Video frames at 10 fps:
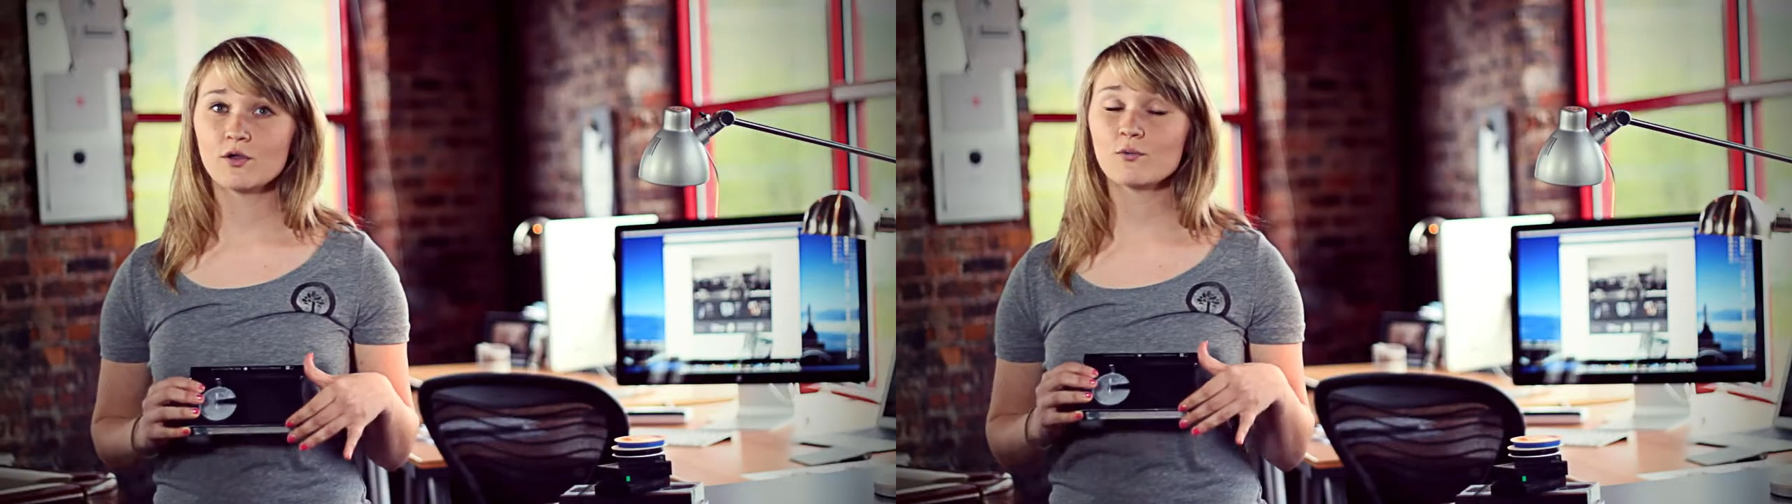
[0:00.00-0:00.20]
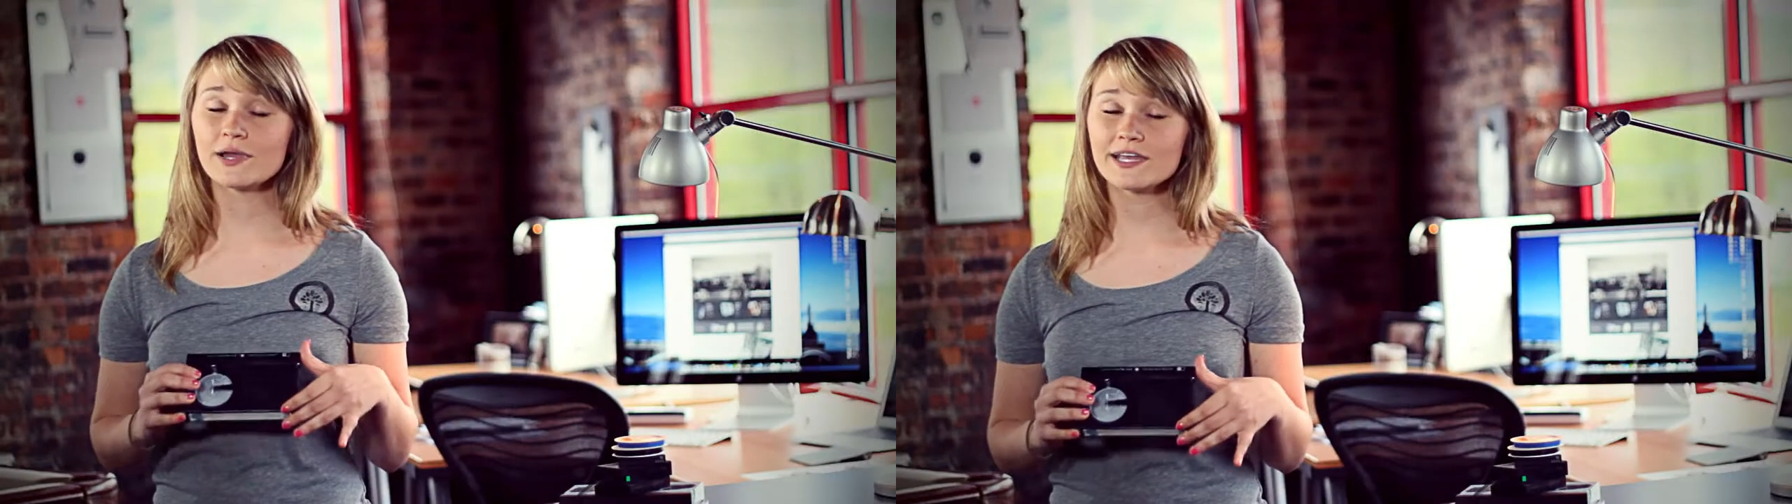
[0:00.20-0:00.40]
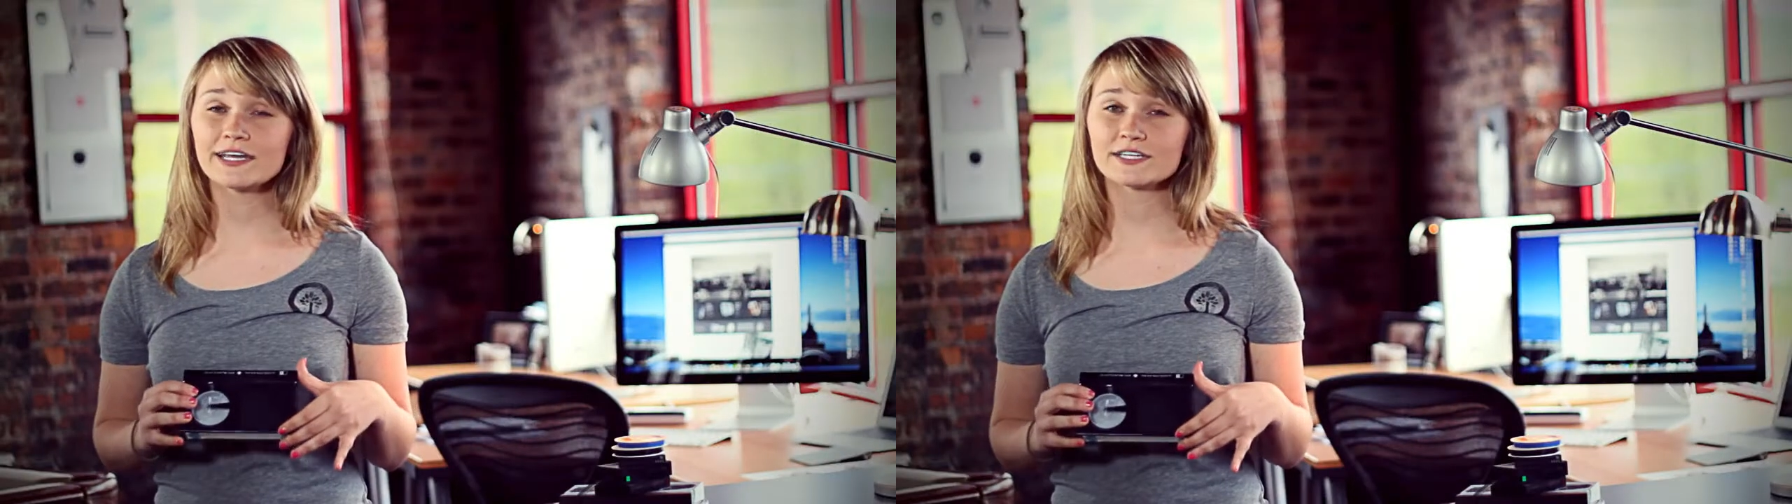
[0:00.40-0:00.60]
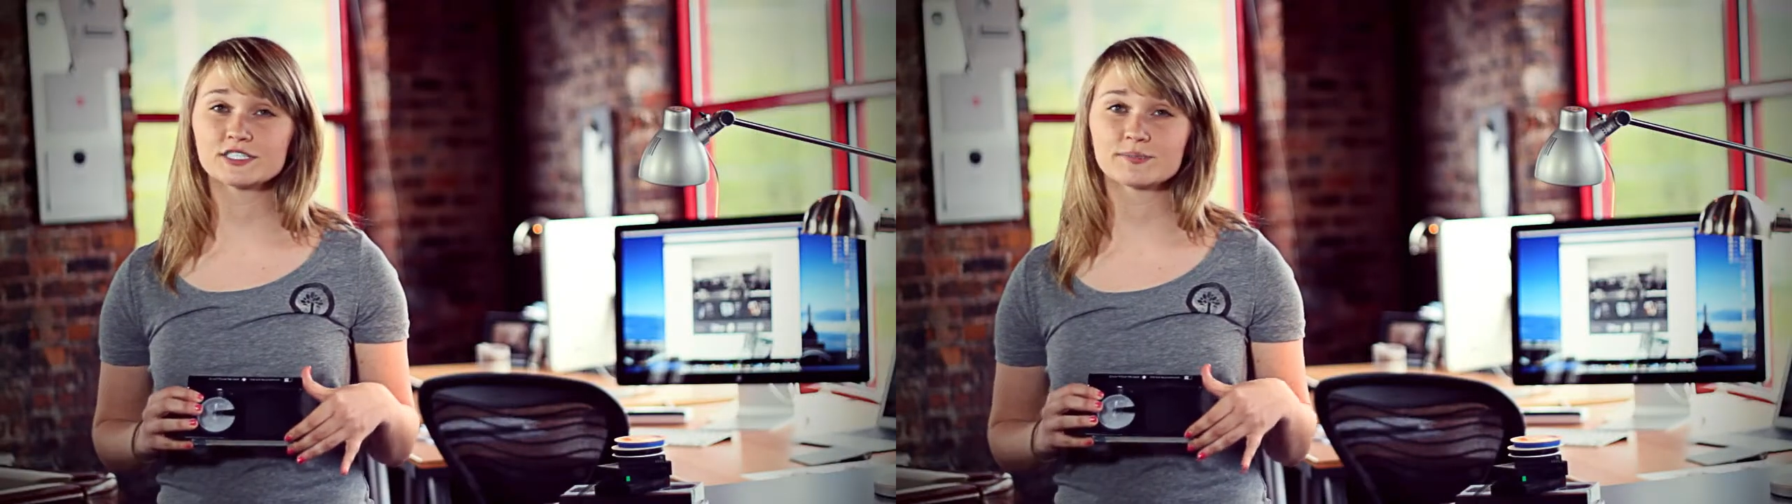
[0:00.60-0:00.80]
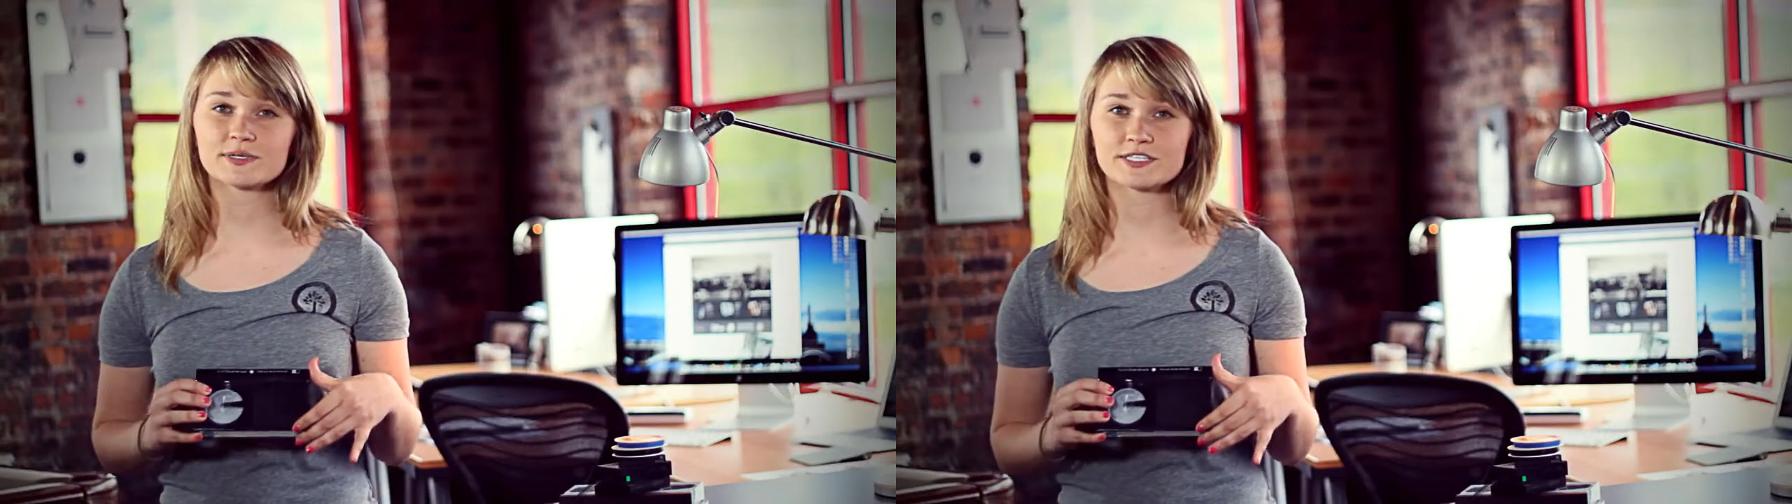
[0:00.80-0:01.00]
We're here
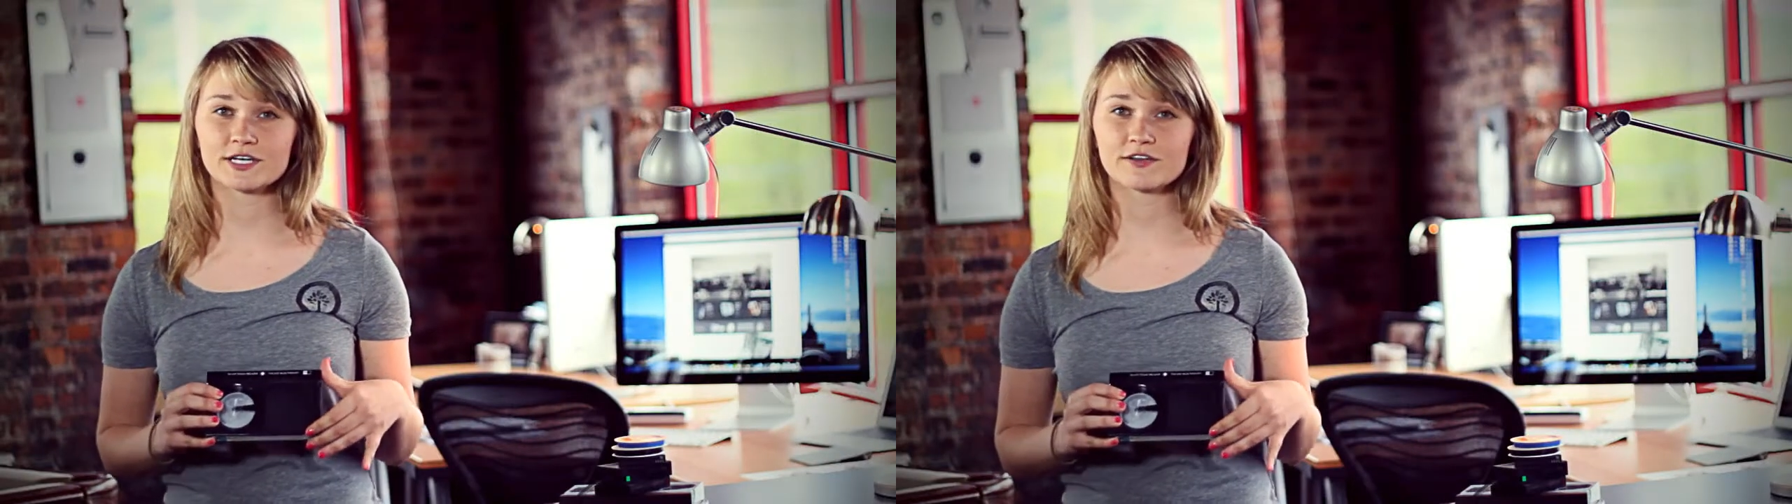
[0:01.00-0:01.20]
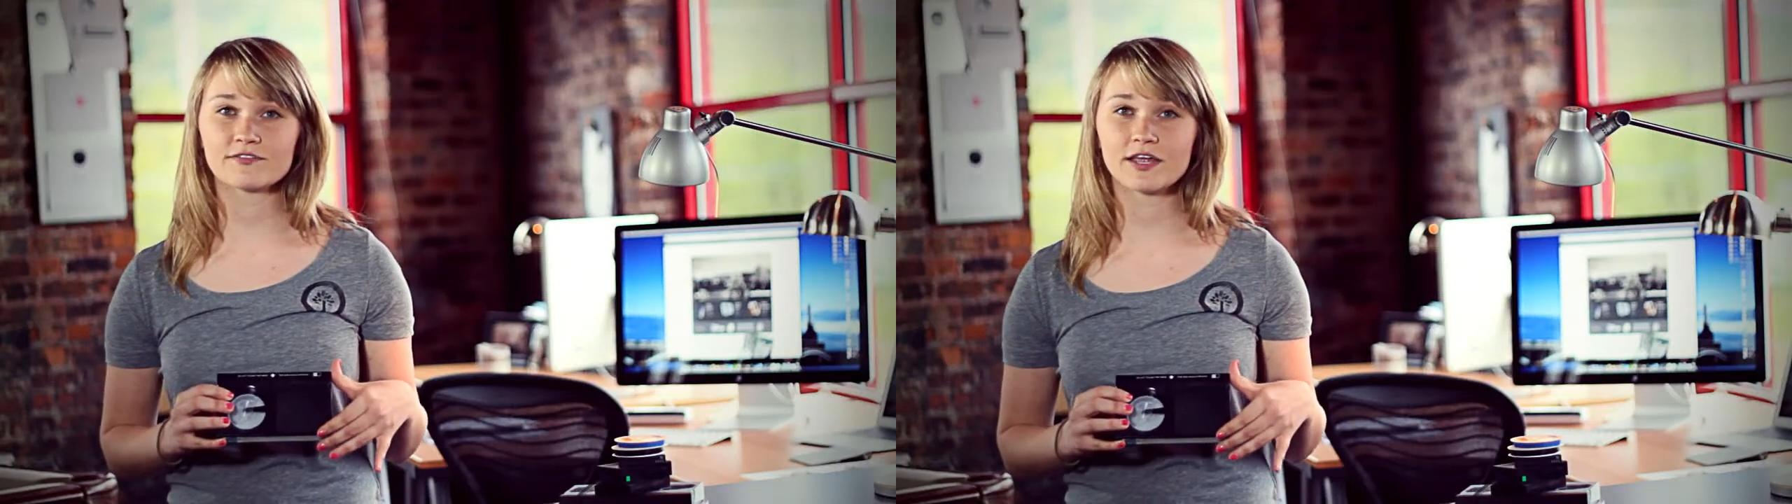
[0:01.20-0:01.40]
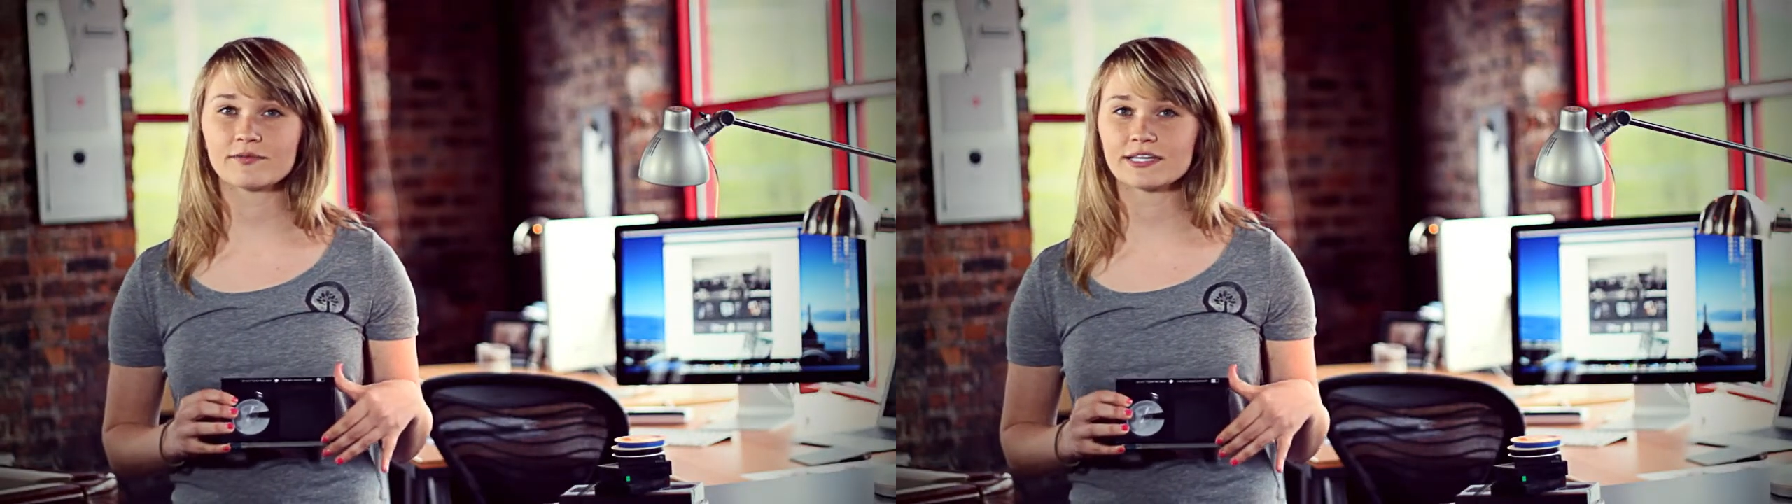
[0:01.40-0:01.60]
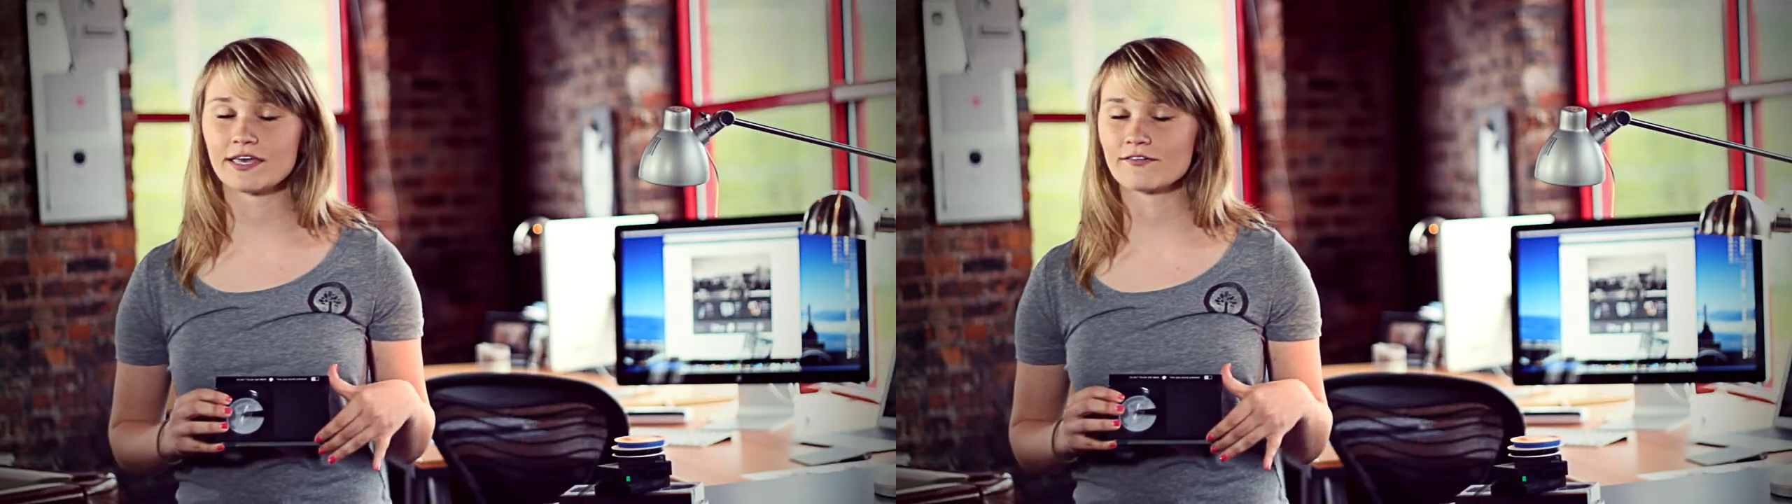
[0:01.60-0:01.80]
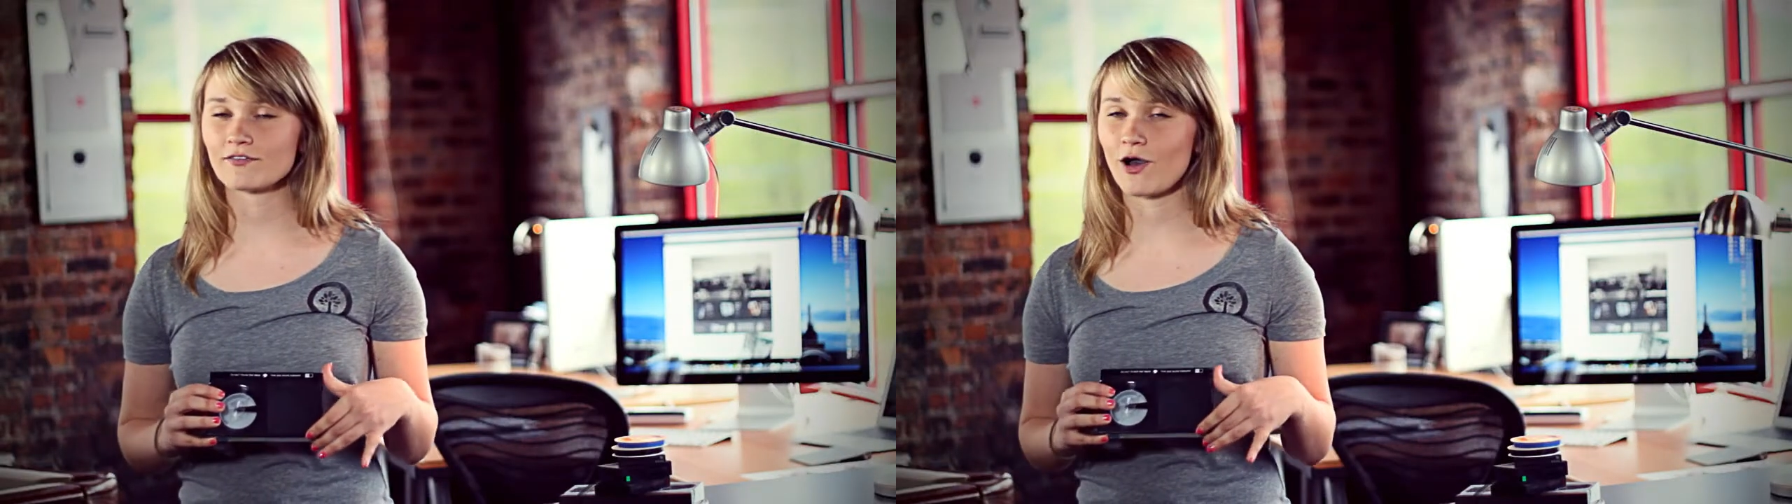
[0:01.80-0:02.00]
to preserve and relive